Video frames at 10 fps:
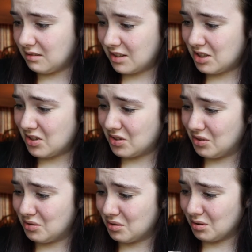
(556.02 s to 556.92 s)
it's just
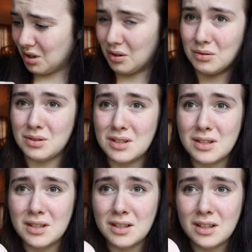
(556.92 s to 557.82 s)

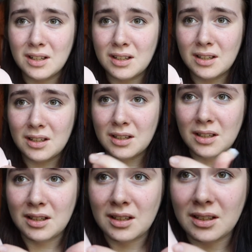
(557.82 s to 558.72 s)
gross
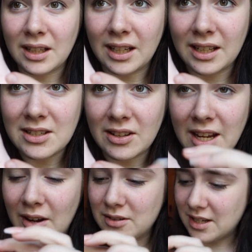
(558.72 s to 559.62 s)
like it's on
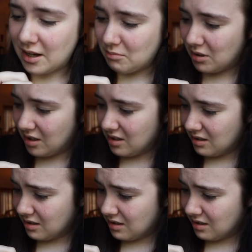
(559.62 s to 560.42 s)
the outside, but